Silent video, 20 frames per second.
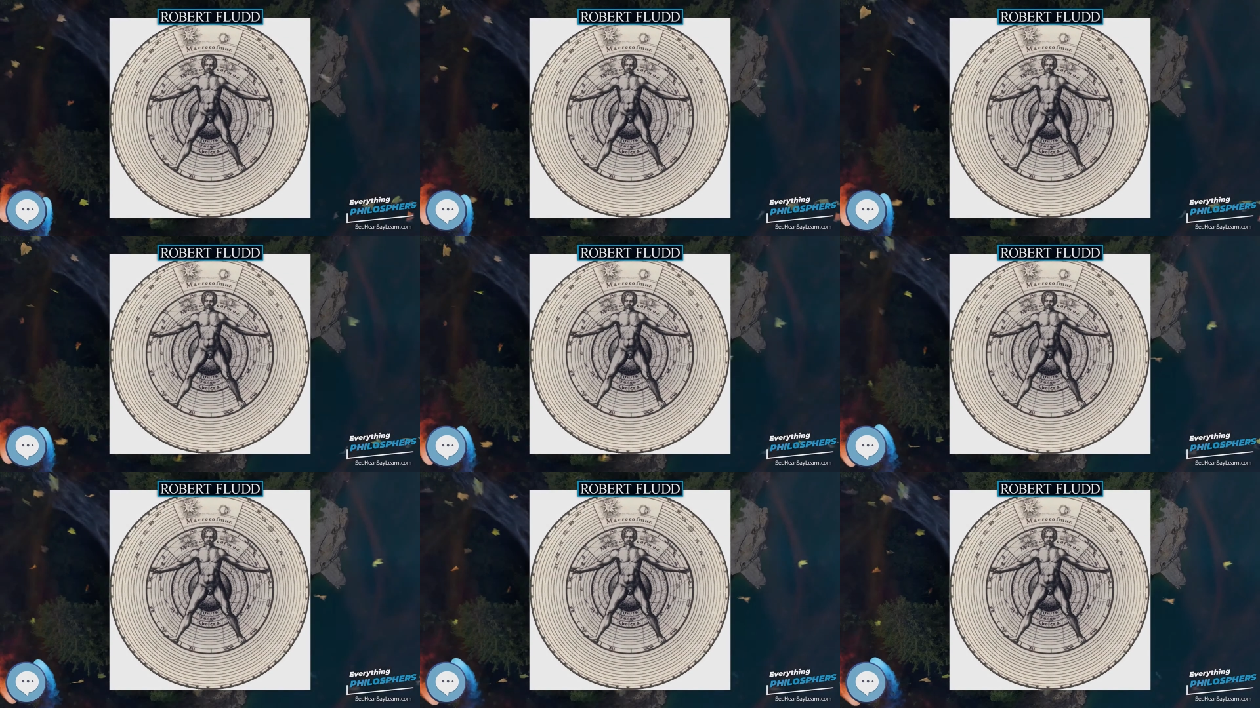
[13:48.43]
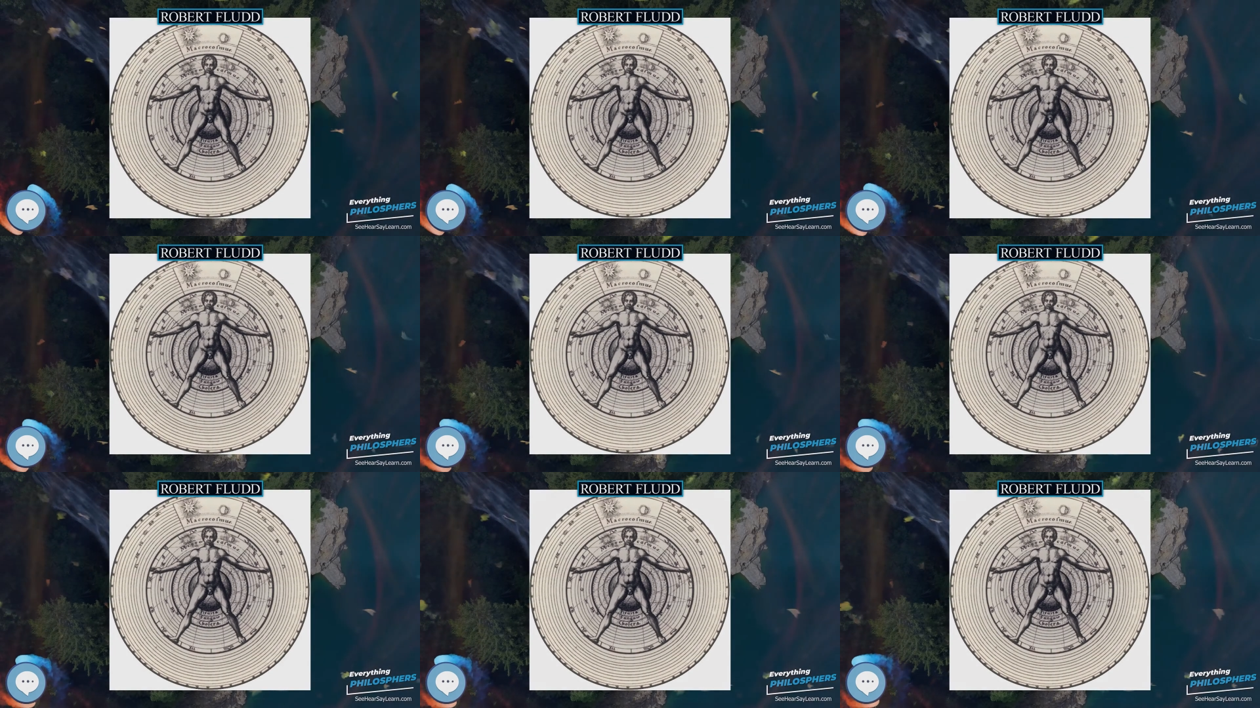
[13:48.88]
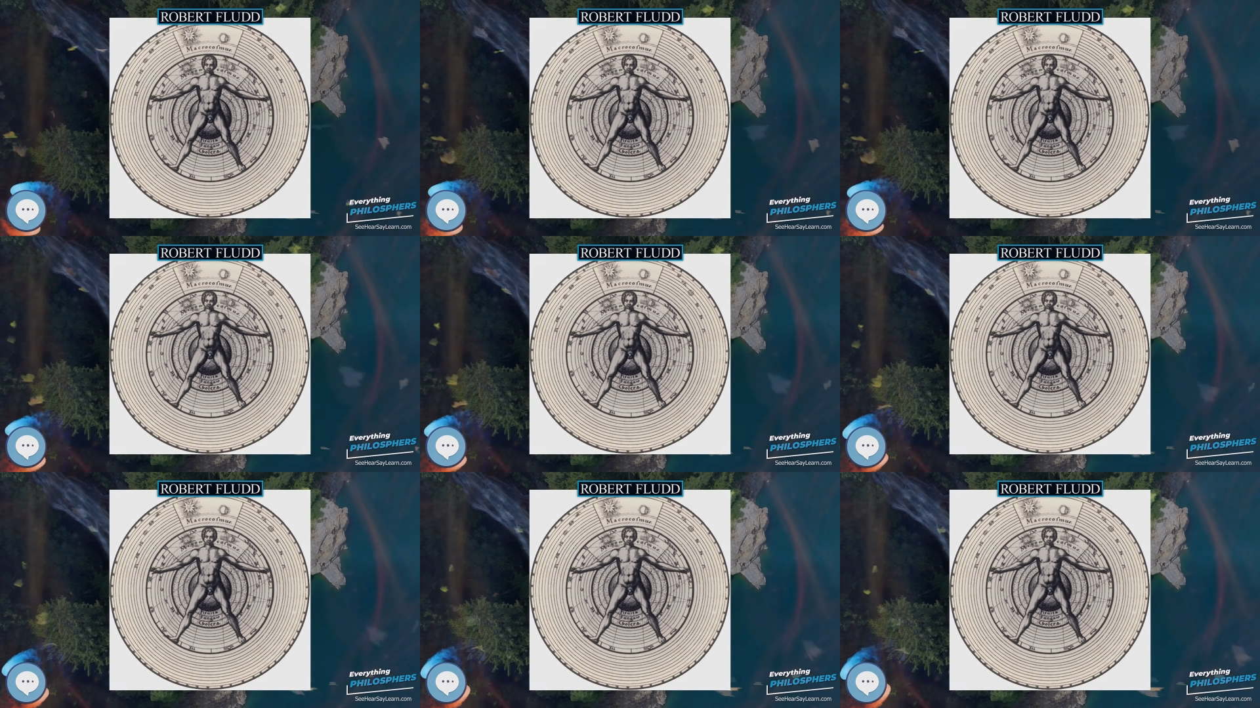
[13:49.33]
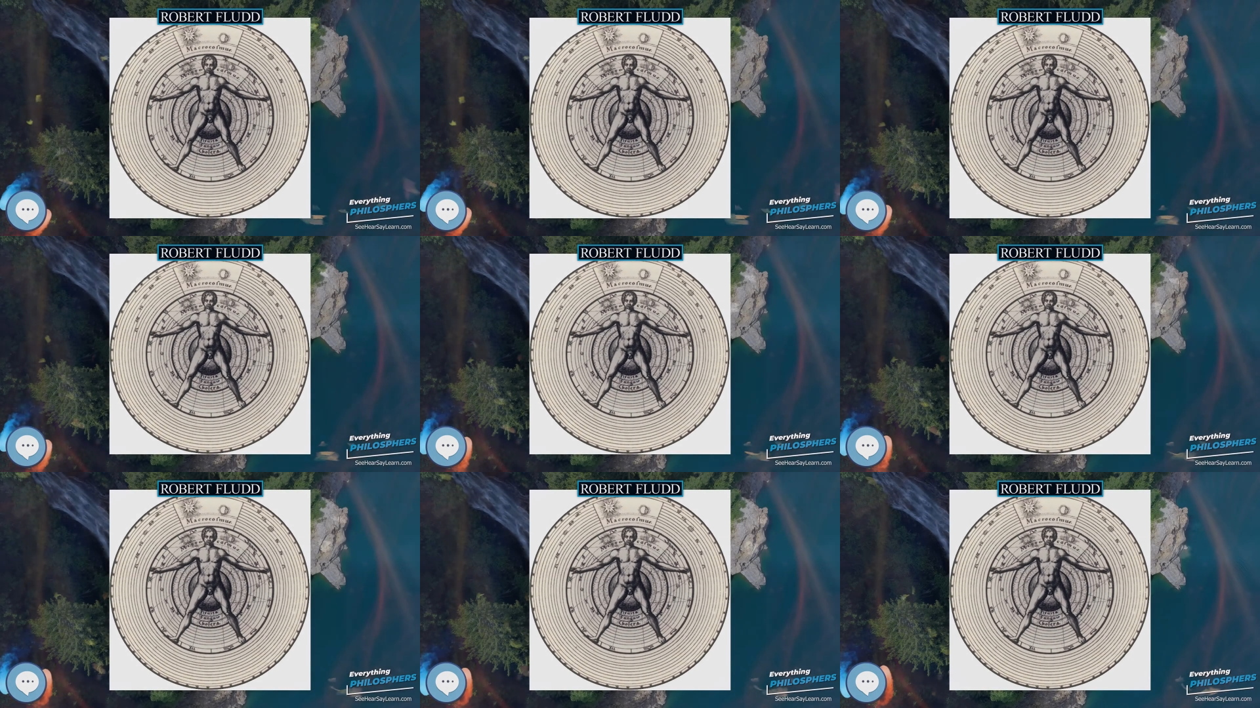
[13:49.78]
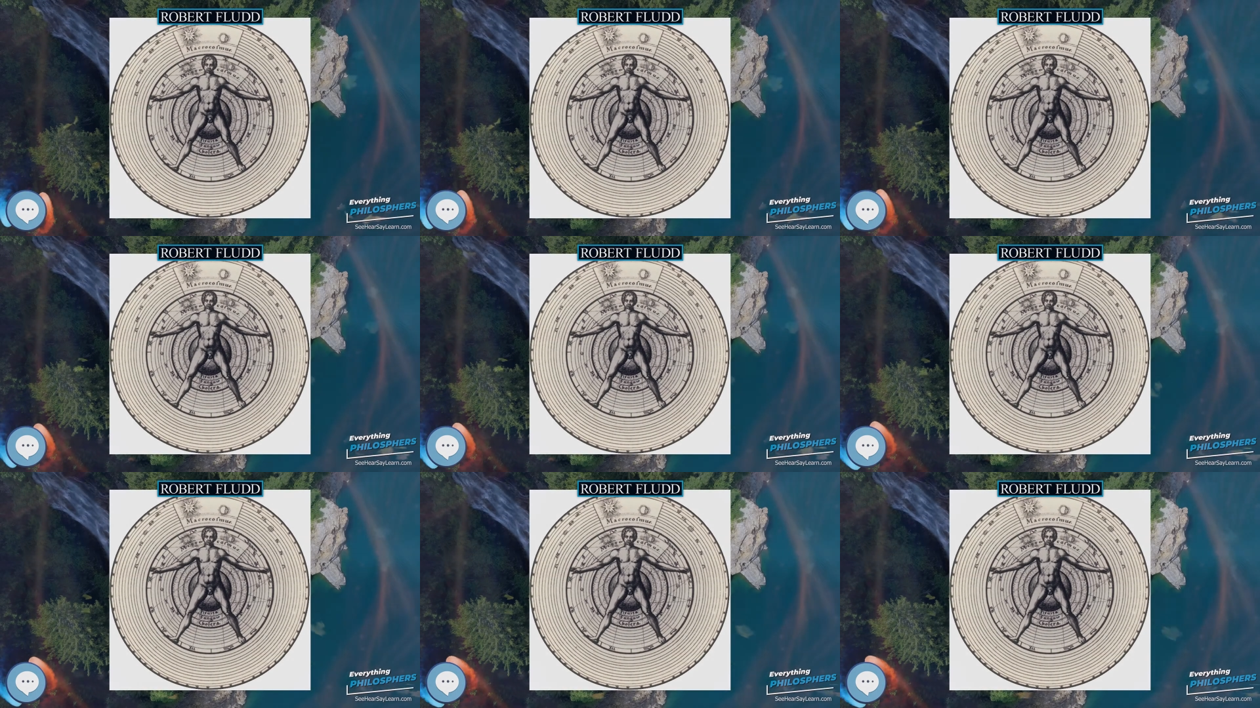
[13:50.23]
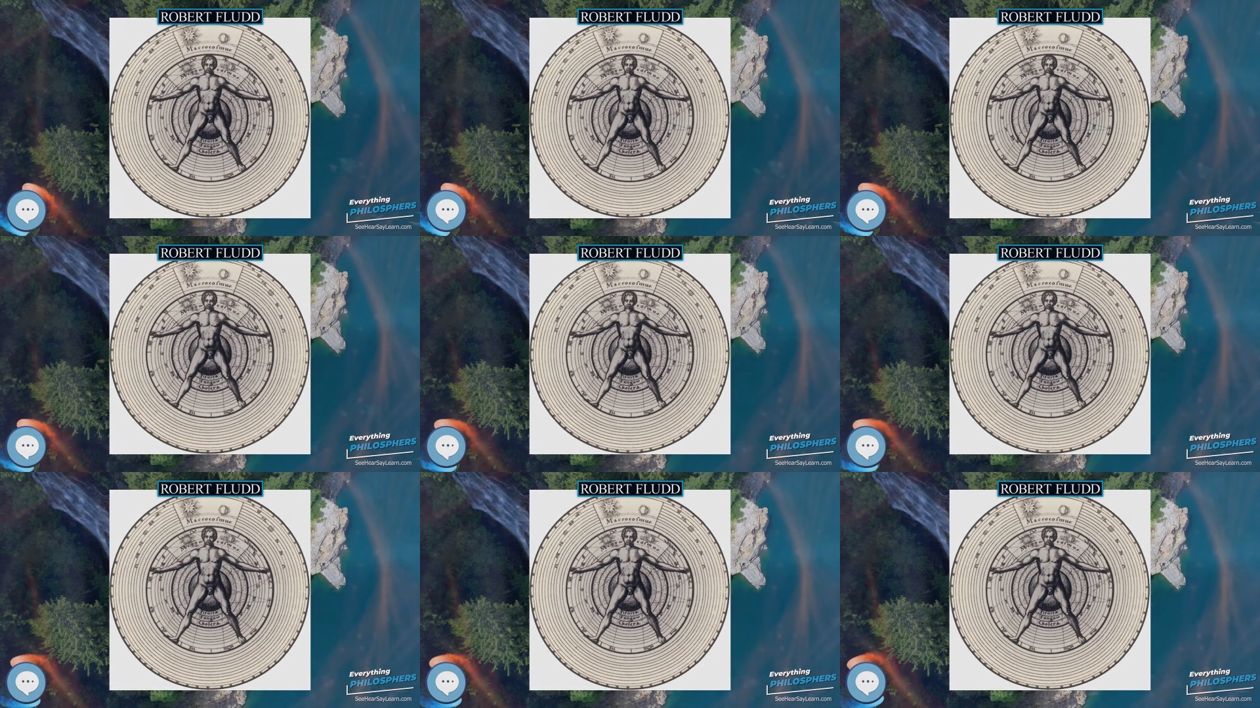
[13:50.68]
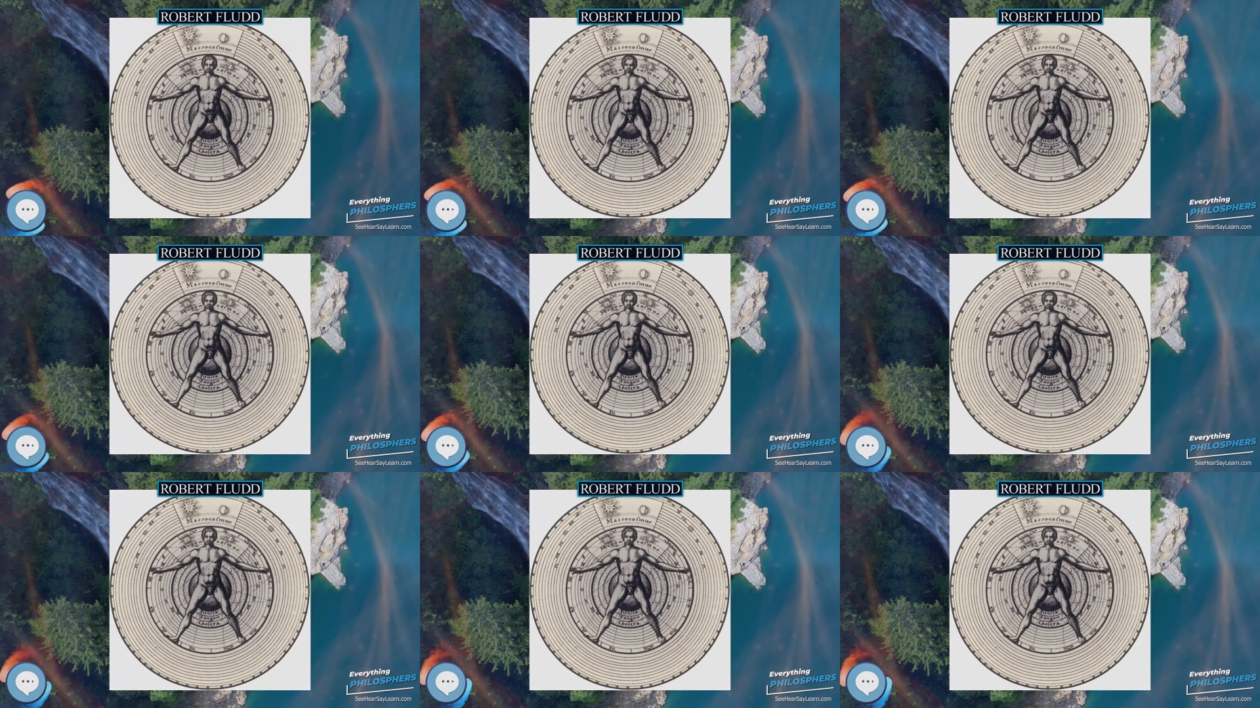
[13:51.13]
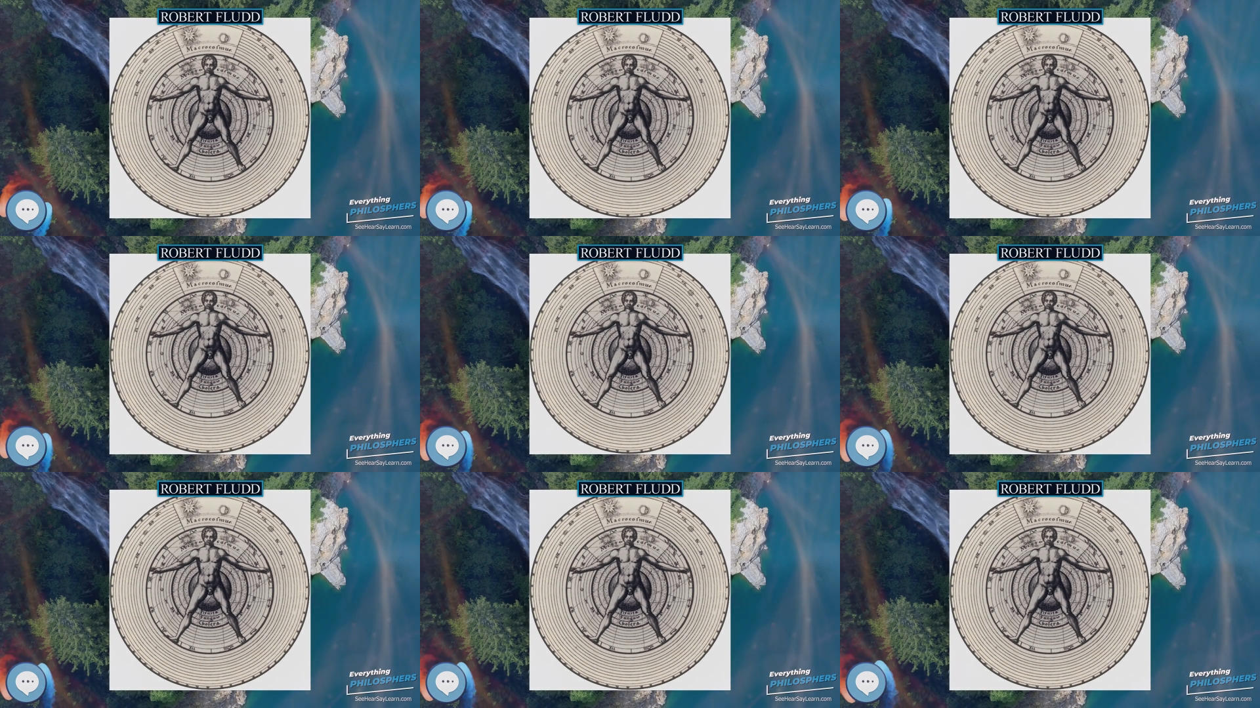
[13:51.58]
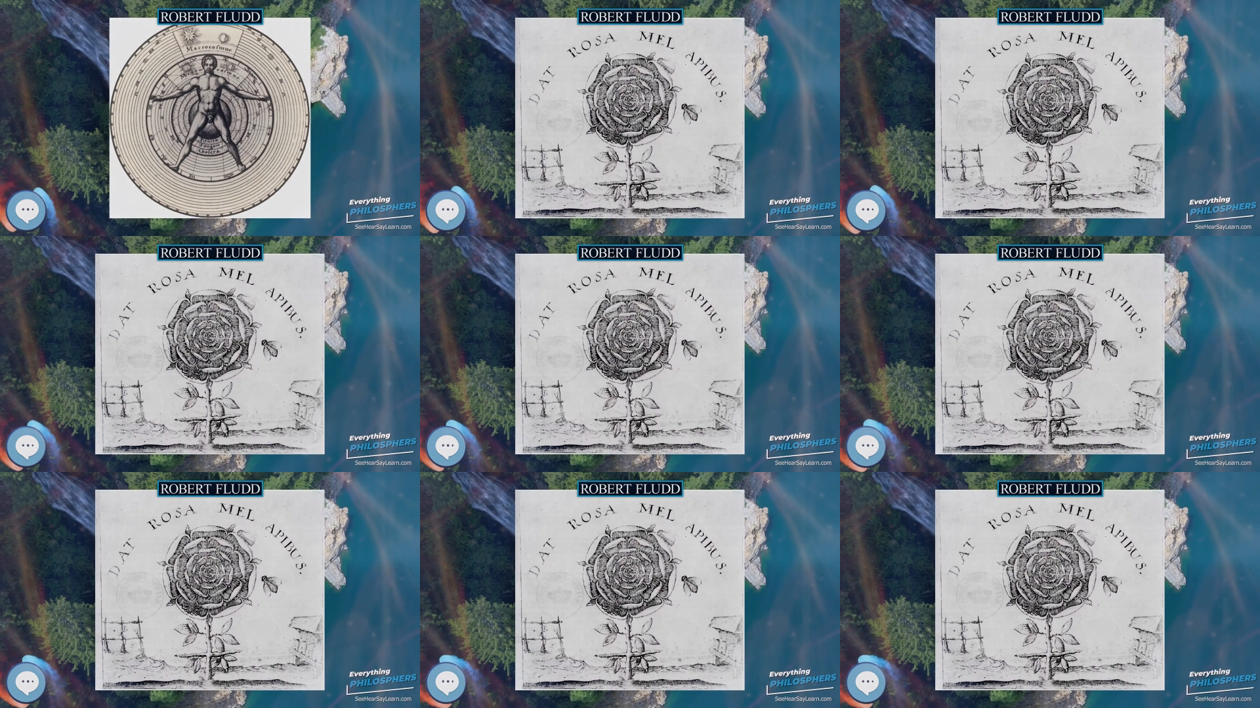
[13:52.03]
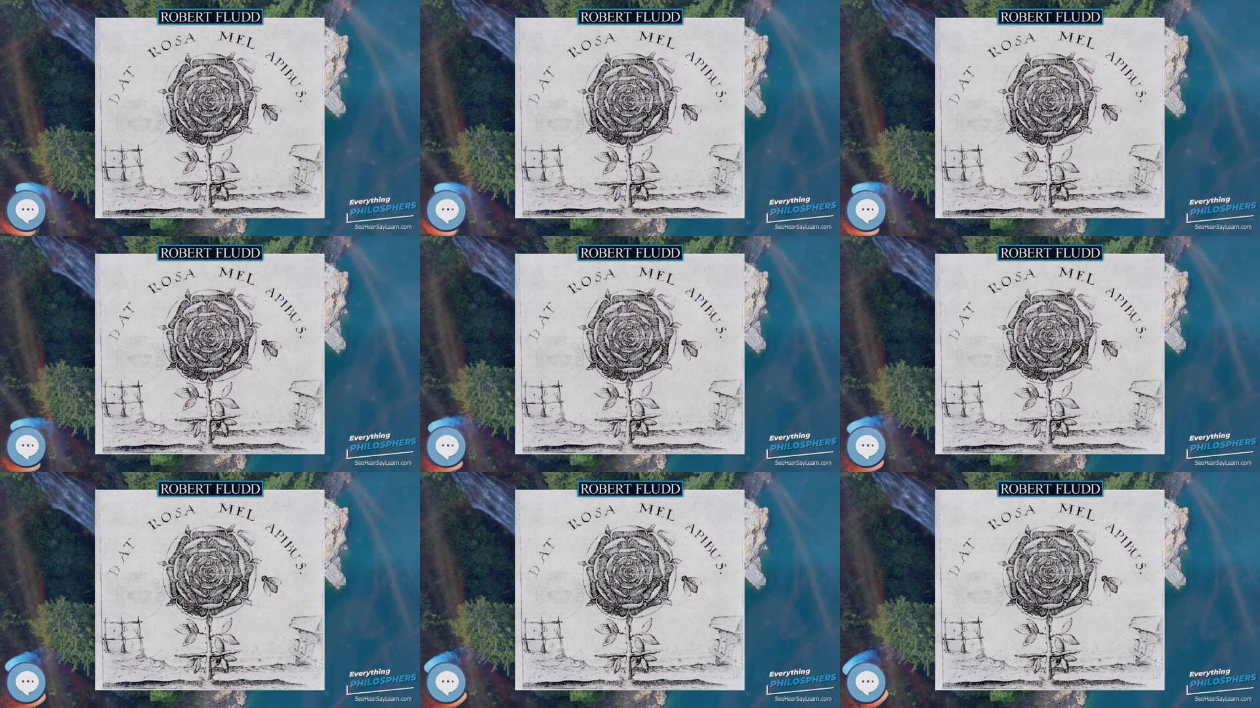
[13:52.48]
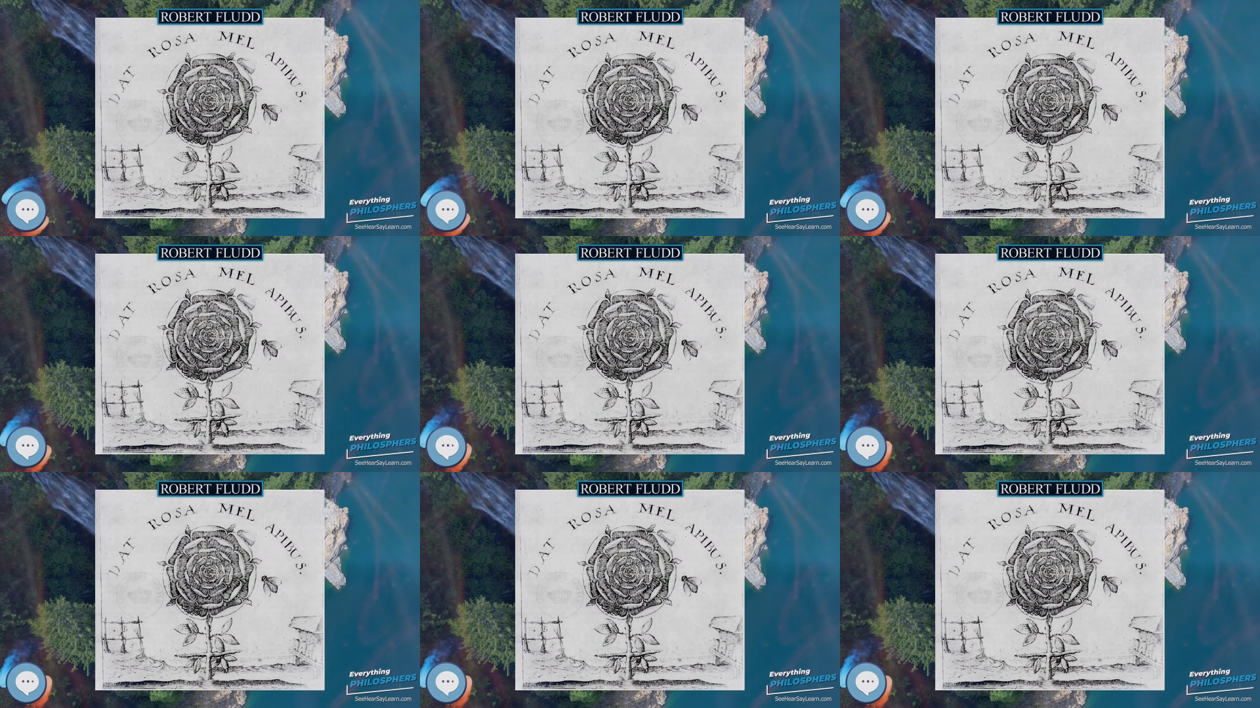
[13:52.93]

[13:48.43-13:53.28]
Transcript: Nobody's mouth can be seen.